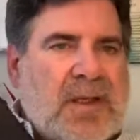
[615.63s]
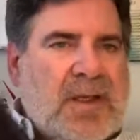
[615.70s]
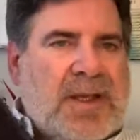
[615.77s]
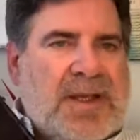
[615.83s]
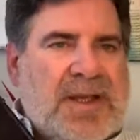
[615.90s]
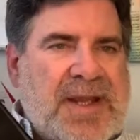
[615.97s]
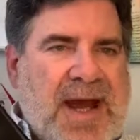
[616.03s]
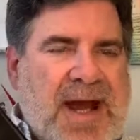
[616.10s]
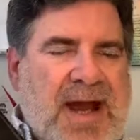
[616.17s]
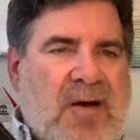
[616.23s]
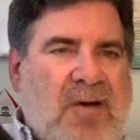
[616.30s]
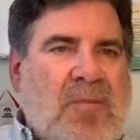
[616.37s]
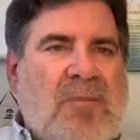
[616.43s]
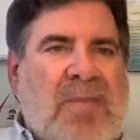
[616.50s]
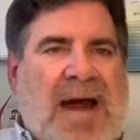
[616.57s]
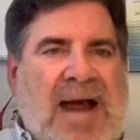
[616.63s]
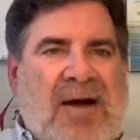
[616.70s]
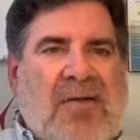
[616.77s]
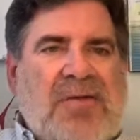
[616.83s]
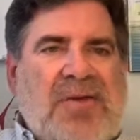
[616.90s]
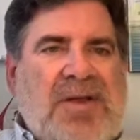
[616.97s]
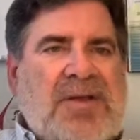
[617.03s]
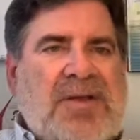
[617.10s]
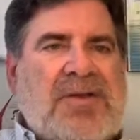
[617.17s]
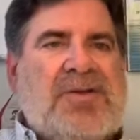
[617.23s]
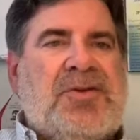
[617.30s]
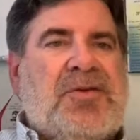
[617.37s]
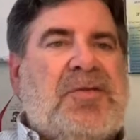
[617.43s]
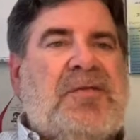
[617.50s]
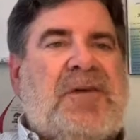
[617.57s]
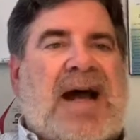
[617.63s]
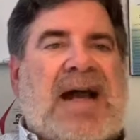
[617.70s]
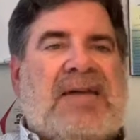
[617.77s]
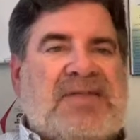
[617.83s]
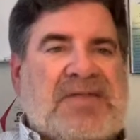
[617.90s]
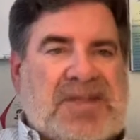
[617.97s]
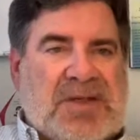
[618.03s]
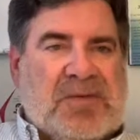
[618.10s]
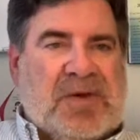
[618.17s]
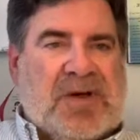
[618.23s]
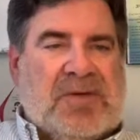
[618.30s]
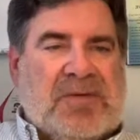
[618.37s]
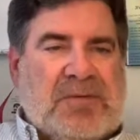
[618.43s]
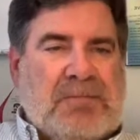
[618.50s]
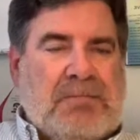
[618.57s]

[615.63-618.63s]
and dial pound 250.